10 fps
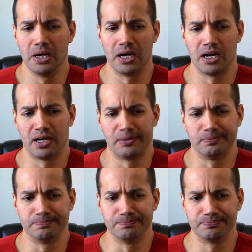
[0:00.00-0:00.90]

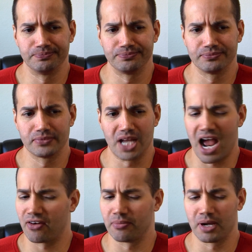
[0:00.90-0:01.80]
I
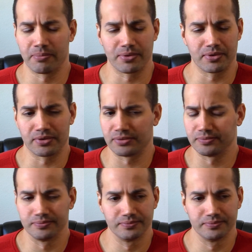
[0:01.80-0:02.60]
remember,